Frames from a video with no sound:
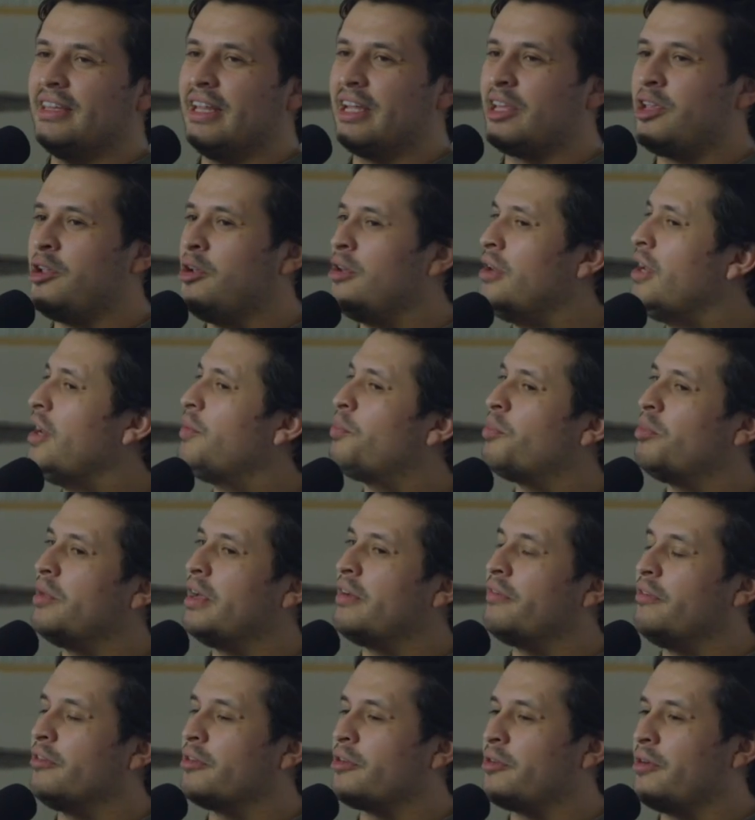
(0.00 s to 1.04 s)
Like you need
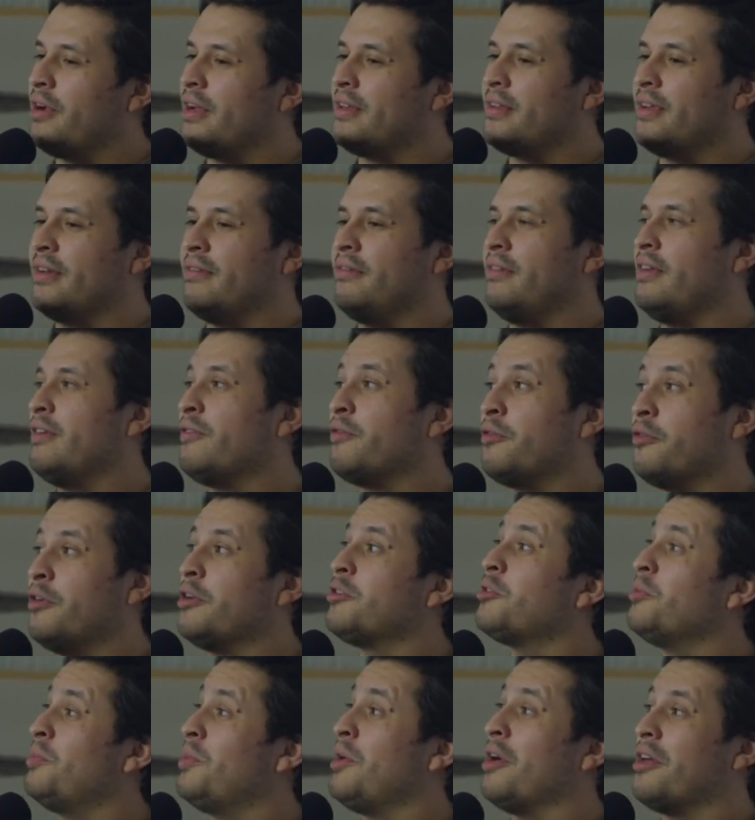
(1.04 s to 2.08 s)
playful creativity for it
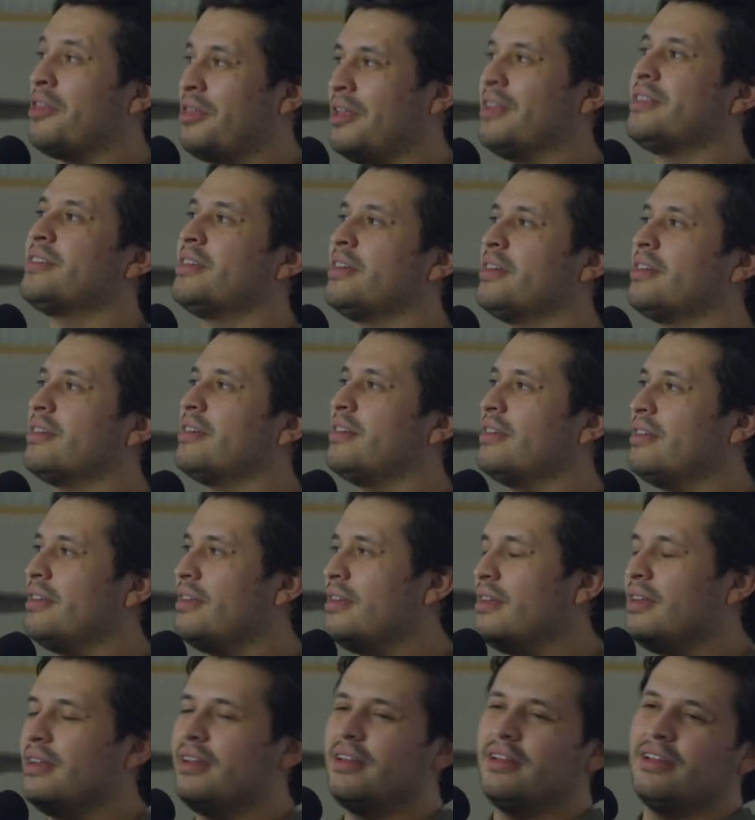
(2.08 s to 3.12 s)
to be authentic.
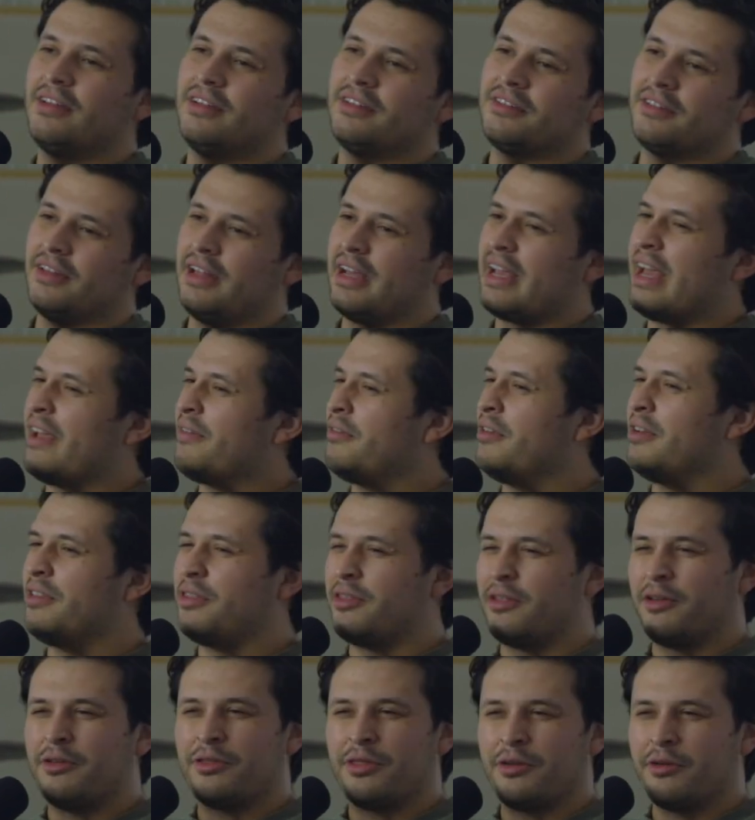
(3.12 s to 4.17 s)
That's good. So like every
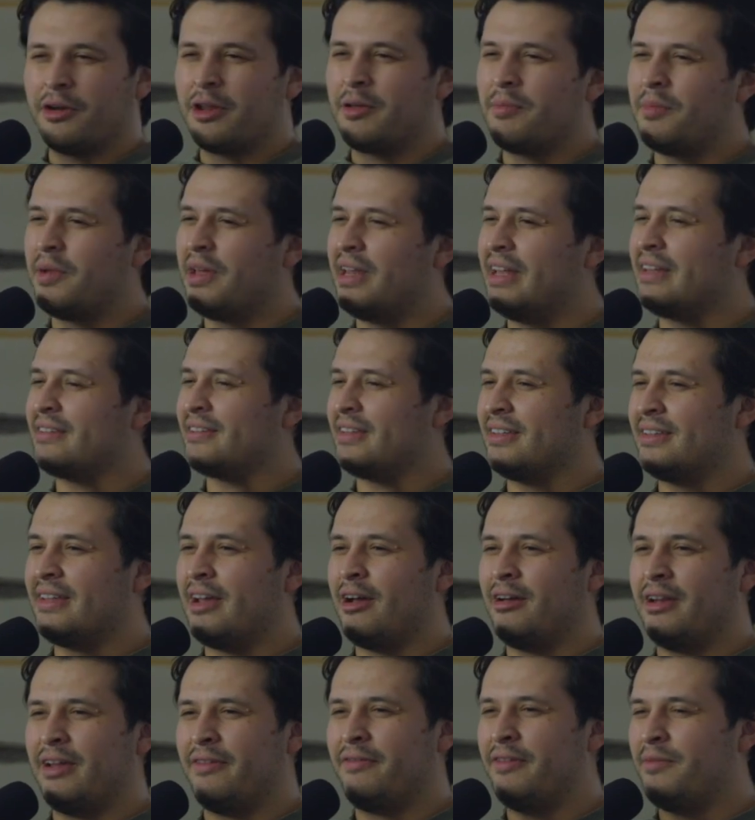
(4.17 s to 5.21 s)
th- 30 minutes, sit
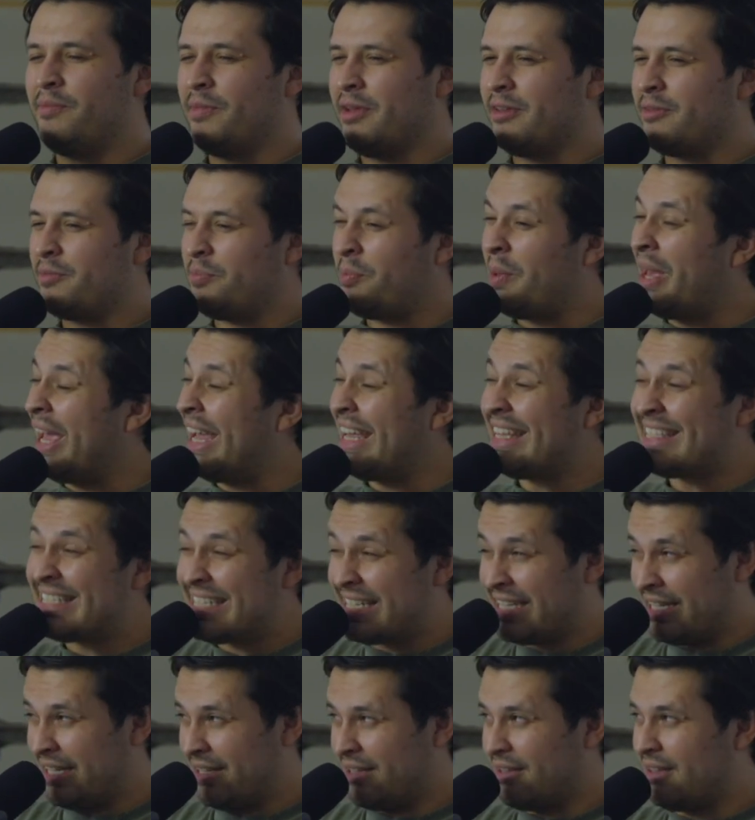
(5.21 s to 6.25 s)
down if it means
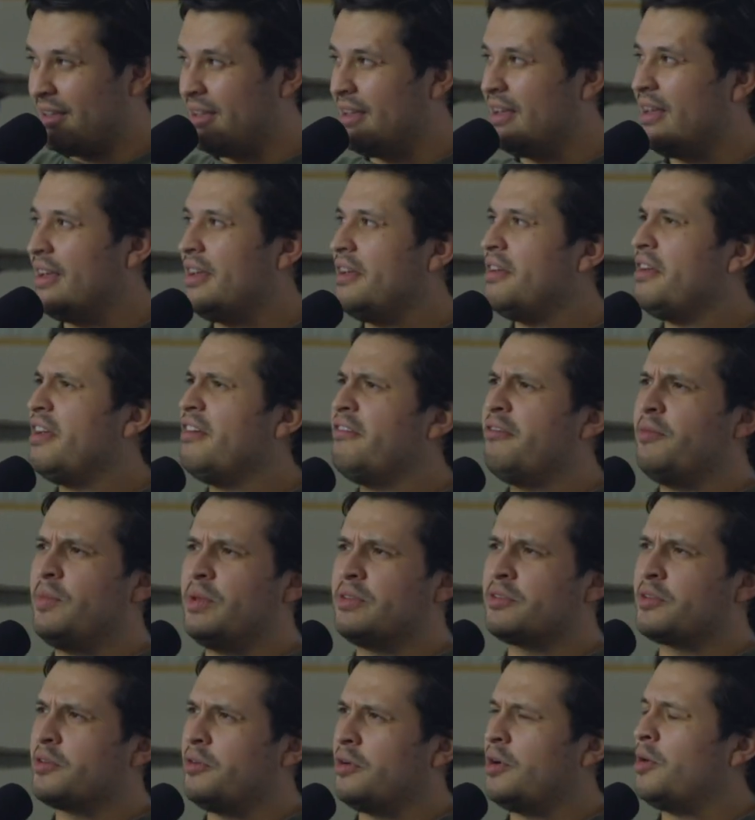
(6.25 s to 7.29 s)
painting. Yeah. If it
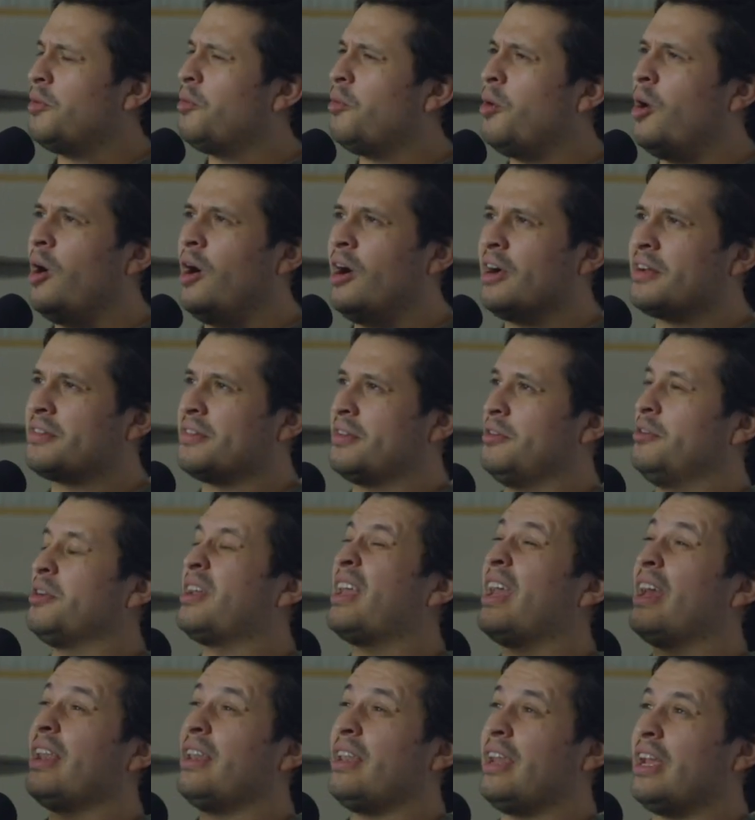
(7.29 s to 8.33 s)
means going on walks, and
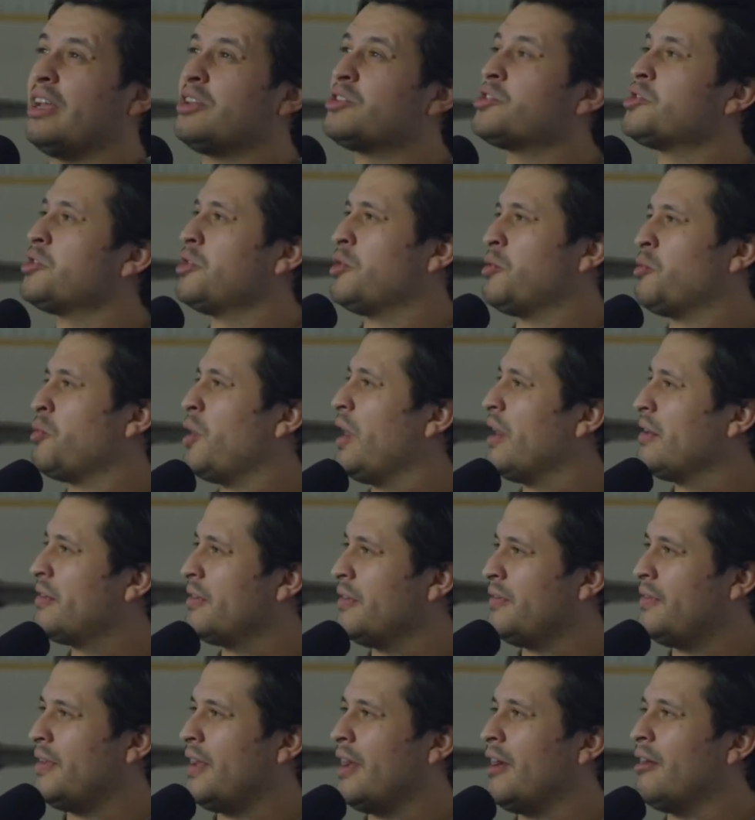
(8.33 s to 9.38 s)
looking at nature and writing
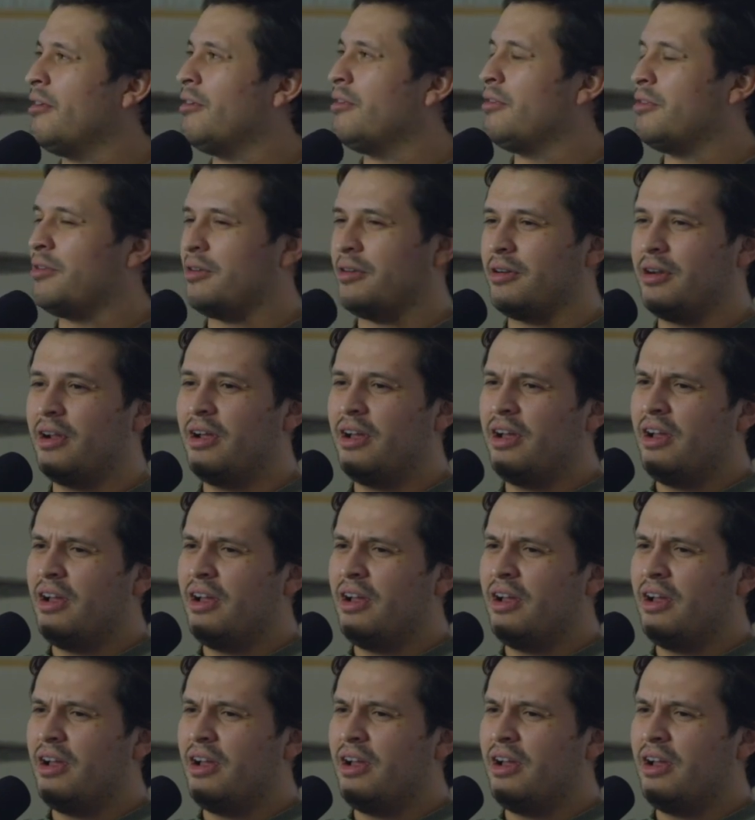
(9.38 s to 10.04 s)
stuff down or